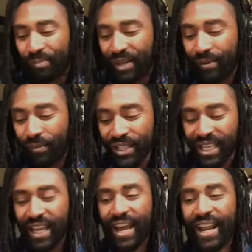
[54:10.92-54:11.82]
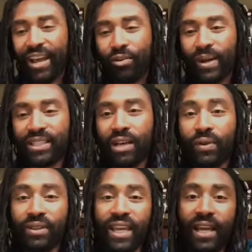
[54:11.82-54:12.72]
but once I got out of myself
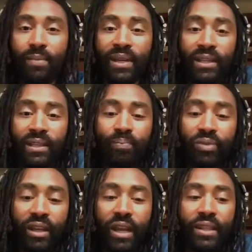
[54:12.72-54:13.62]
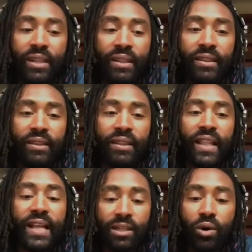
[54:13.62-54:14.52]
with that, I mean, and
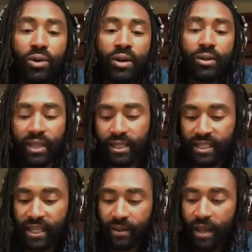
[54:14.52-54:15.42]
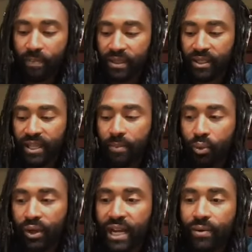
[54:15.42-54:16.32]
that's a whole nother thing. Cause like up until that
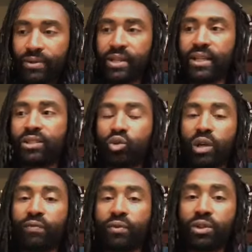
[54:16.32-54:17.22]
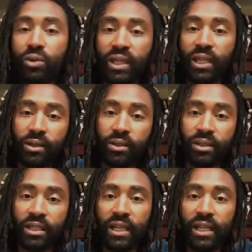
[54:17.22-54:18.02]
point, I was on Instagram for 2 years